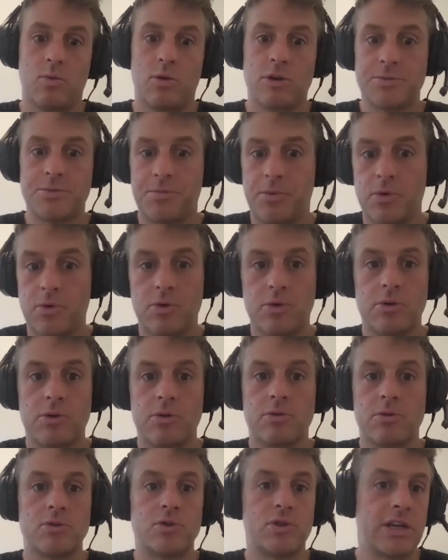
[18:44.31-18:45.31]
watch porn
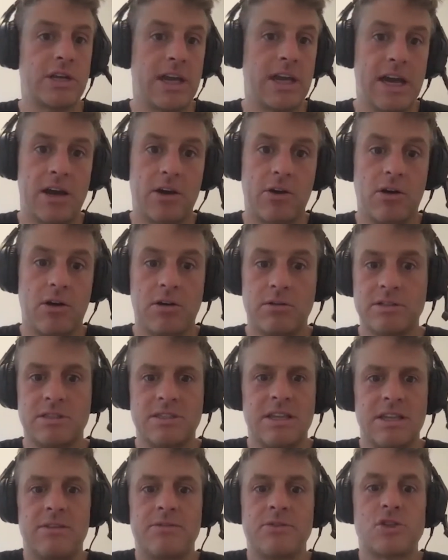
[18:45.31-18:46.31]
or drink alcohol,
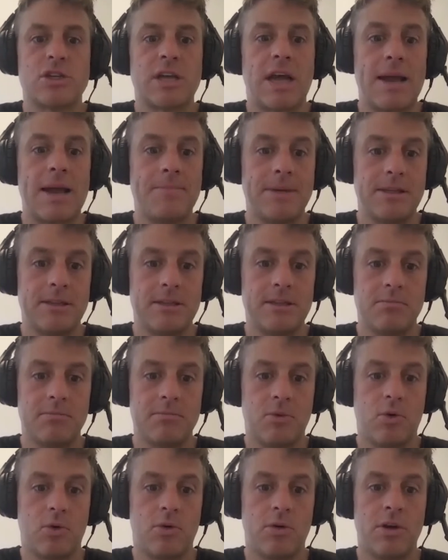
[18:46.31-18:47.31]
instead of shaming them
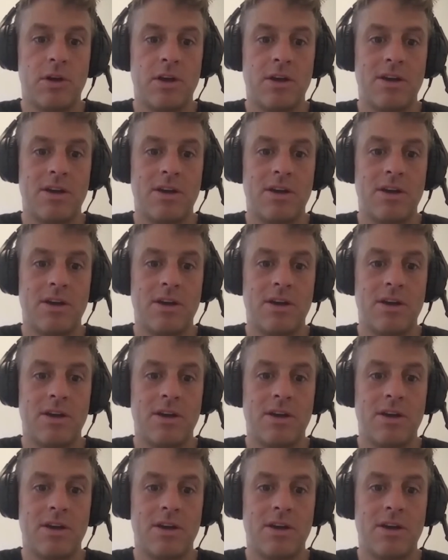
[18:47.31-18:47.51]
or,